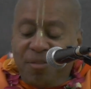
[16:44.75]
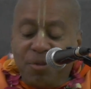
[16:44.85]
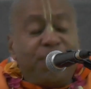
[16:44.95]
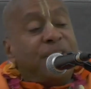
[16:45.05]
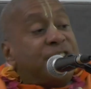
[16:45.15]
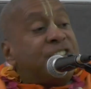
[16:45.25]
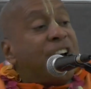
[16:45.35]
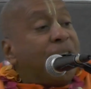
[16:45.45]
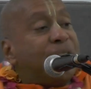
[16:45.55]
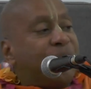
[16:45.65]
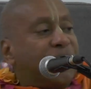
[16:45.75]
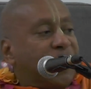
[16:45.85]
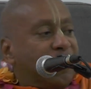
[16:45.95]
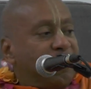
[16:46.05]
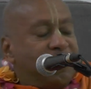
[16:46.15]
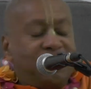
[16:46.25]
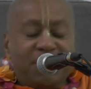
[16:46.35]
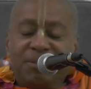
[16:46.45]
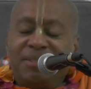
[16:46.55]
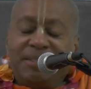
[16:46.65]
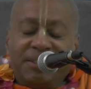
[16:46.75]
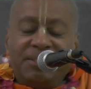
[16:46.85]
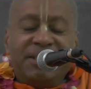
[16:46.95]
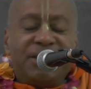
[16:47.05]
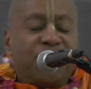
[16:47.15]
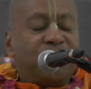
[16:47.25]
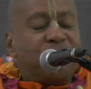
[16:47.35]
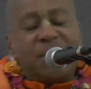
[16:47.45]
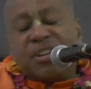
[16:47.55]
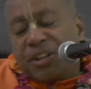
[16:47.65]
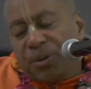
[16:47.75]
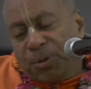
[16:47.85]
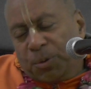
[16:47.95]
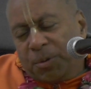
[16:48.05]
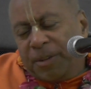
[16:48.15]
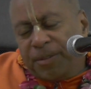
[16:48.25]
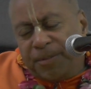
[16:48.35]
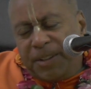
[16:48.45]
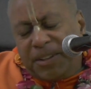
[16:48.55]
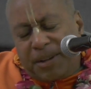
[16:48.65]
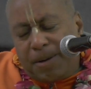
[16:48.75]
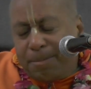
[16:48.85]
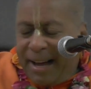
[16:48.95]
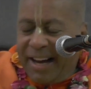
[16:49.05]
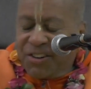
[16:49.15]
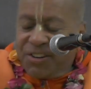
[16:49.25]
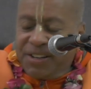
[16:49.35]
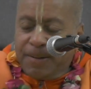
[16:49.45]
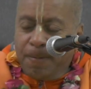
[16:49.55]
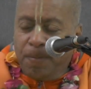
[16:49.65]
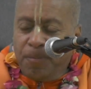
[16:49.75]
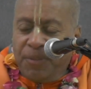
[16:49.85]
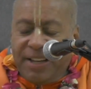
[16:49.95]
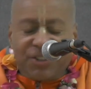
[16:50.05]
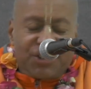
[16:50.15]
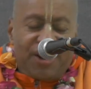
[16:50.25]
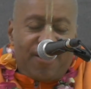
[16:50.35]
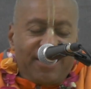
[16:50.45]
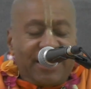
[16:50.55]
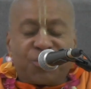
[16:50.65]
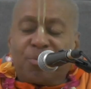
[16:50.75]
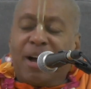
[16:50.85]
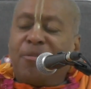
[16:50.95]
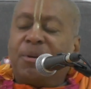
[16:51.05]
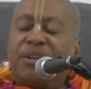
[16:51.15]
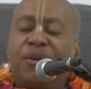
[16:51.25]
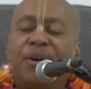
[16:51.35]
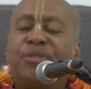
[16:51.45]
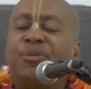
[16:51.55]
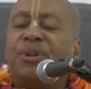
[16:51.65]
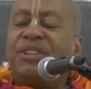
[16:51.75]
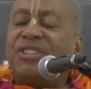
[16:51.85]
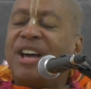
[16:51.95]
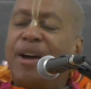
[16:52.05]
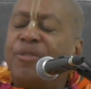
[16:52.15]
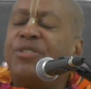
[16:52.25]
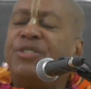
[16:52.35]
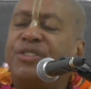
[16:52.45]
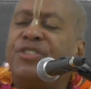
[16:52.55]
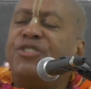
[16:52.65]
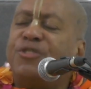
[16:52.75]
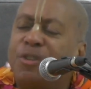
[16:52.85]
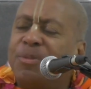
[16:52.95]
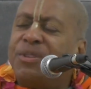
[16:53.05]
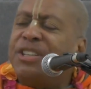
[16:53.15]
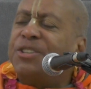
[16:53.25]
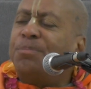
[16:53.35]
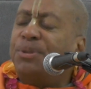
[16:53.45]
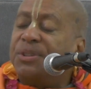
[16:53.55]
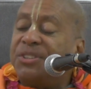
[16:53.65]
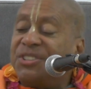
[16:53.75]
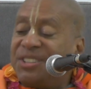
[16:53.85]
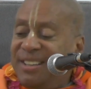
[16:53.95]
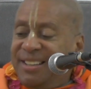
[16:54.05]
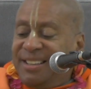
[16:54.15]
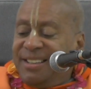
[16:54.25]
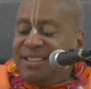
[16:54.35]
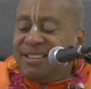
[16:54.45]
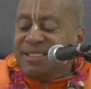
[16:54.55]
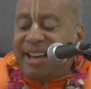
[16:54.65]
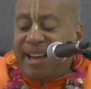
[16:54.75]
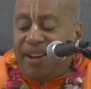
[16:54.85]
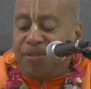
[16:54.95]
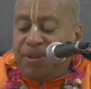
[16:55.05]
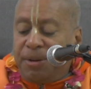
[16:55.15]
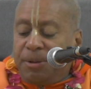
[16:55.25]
We feel sorry for her. We don't ridicule. We feel compassionate and sorry. That's why we're going through all this effort to distribute these books, to have